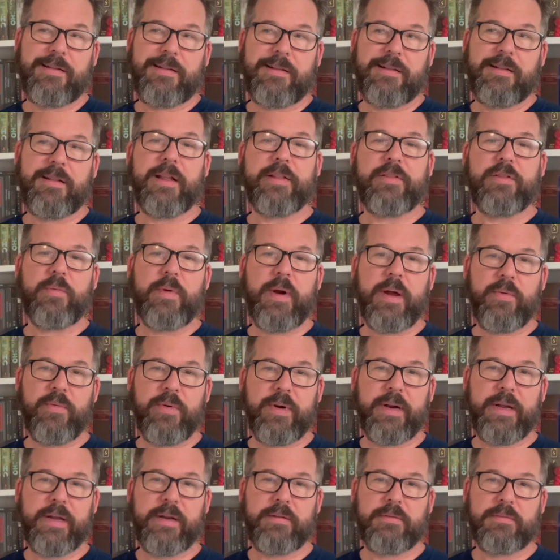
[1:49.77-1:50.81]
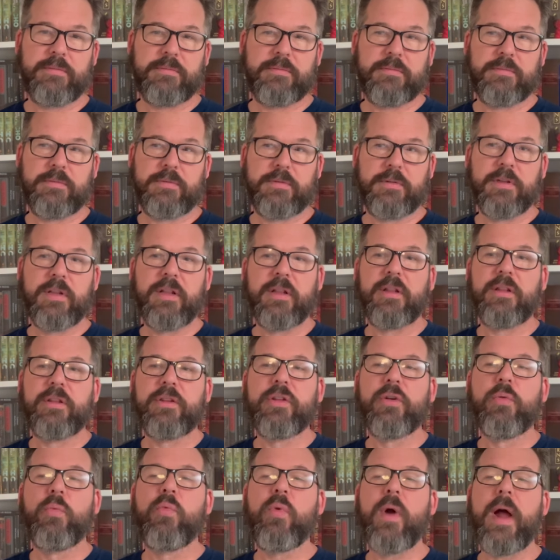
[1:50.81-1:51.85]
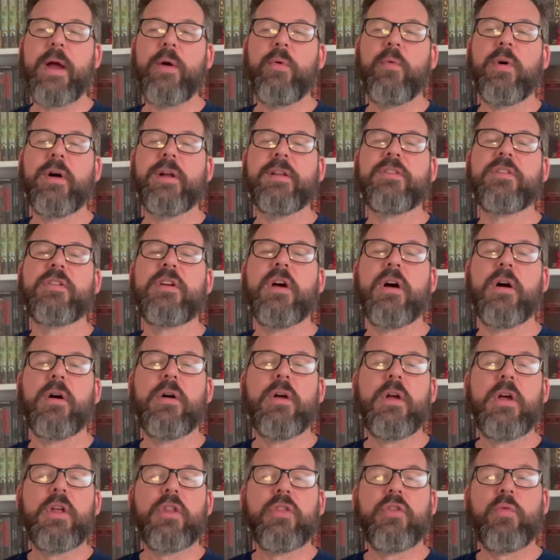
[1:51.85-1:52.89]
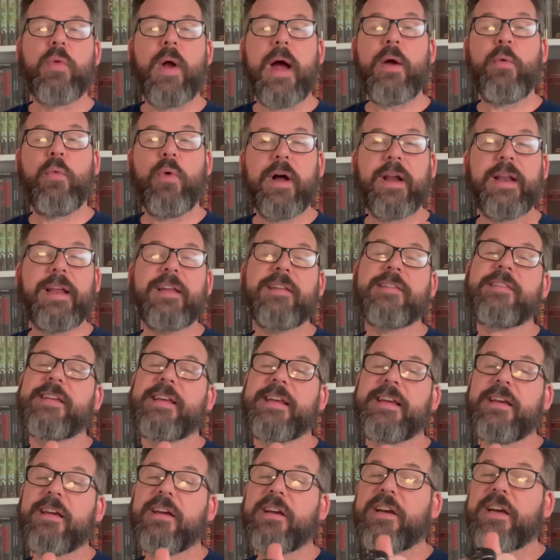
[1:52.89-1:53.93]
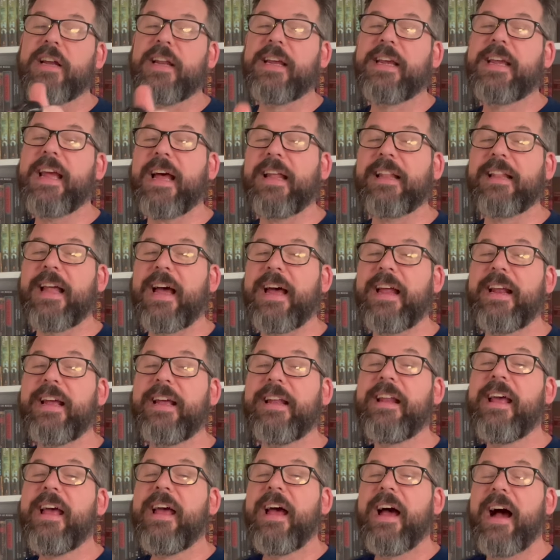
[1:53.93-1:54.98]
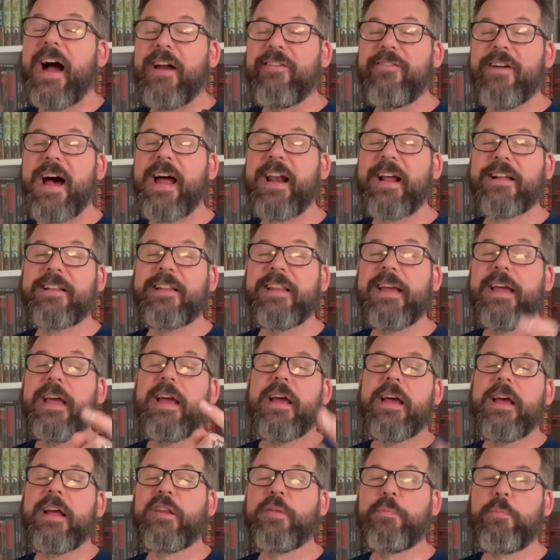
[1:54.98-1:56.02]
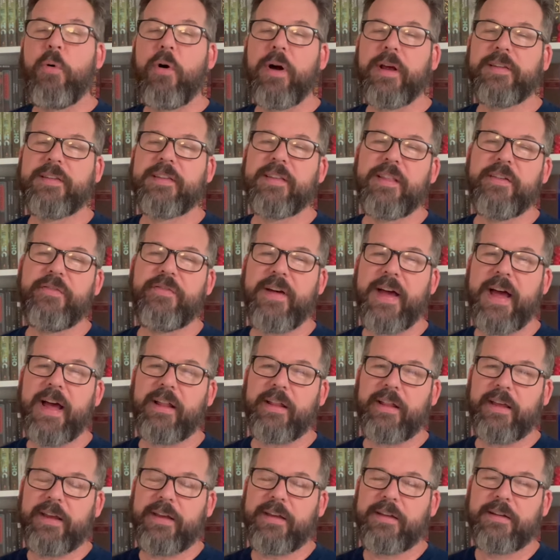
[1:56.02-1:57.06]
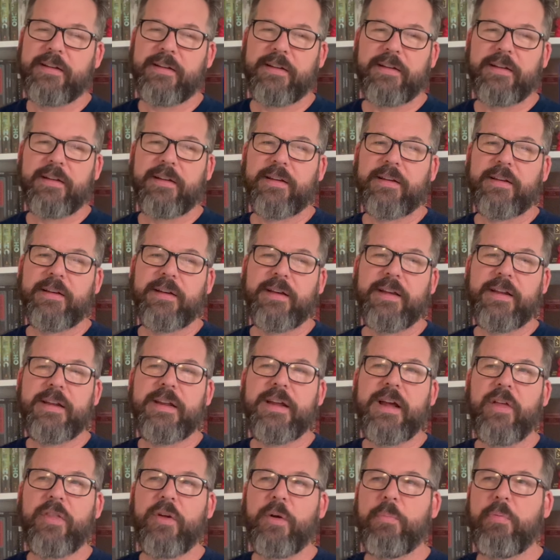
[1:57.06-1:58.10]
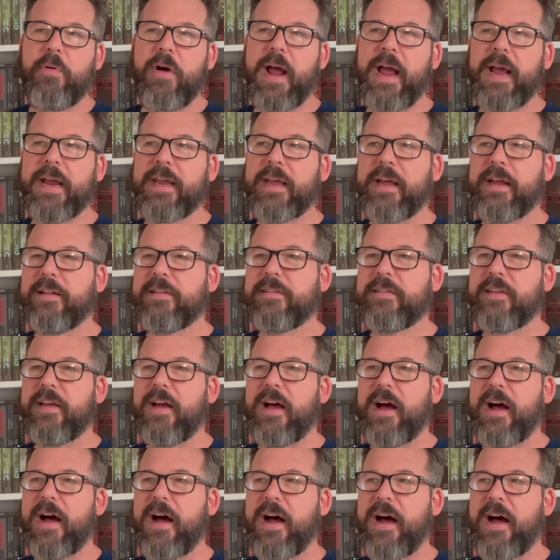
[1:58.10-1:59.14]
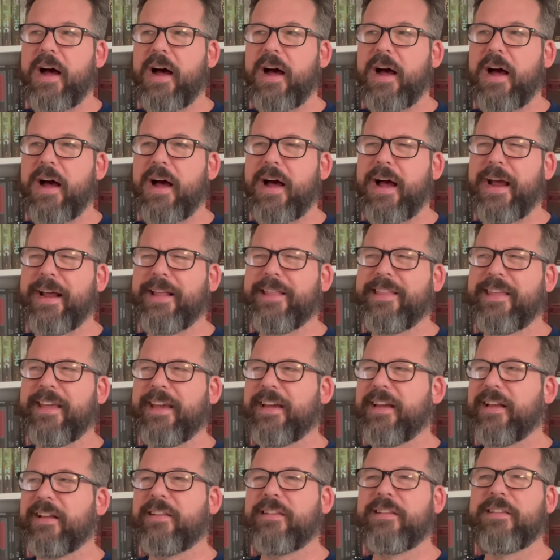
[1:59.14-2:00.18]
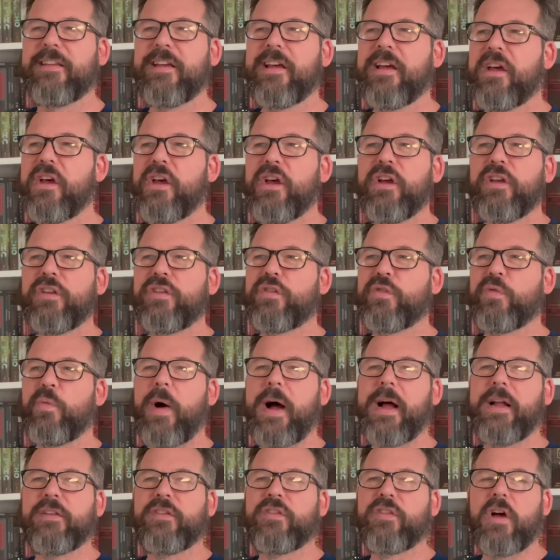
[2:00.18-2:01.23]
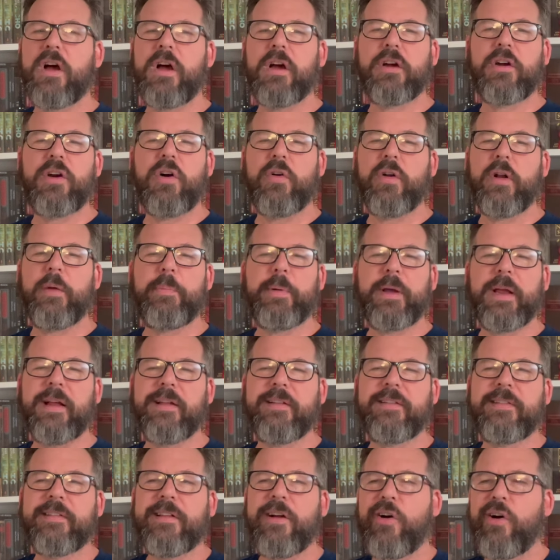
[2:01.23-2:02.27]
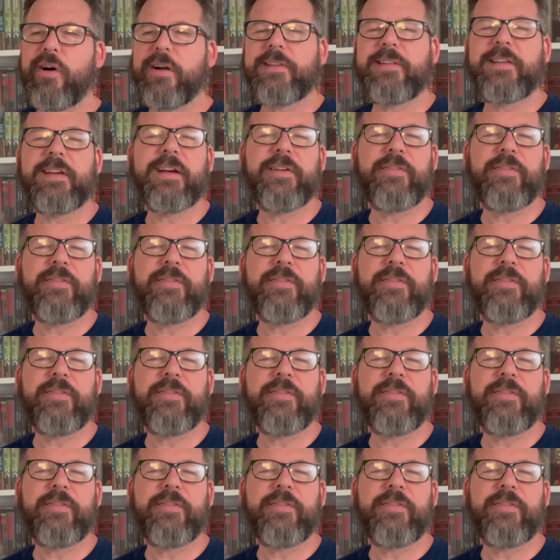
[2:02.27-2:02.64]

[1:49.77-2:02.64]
Let the Right One In. the right one's go. The right one is gonna get let in. Ironically, it's Boys in the Valley in the other bracket, uh, I think it's Swan Song going up against Haunting